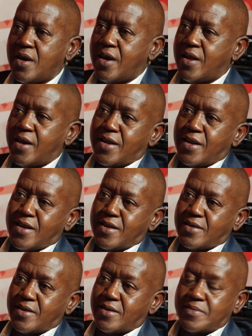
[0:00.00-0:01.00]

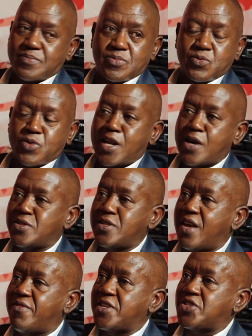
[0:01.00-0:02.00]
And when I was in
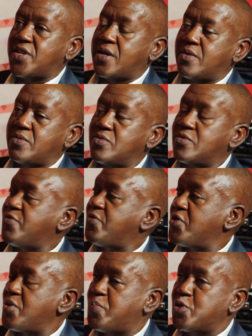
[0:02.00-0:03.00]
Naivasha
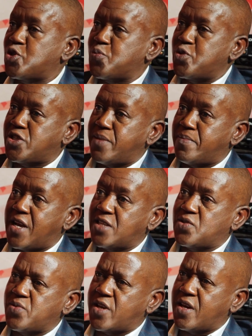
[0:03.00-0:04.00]
for the post-mortem
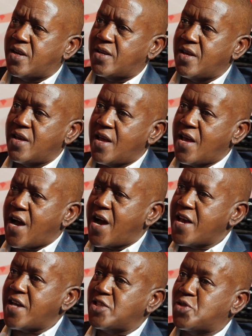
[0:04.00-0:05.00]
last weekend,
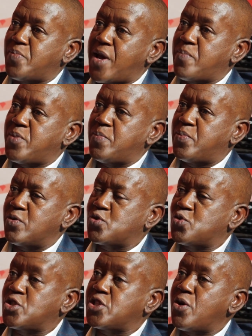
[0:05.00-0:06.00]
I asked my people
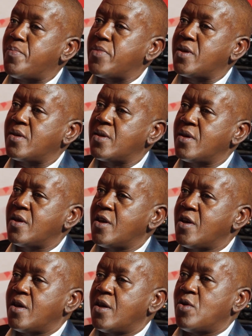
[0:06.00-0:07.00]
to tell me
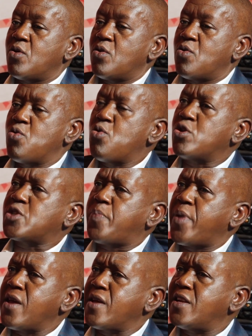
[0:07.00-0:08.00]
who was
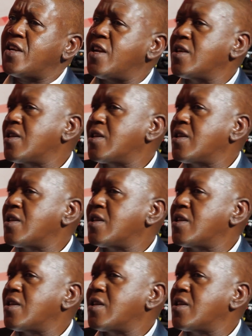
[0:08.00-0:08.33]
paying Dedan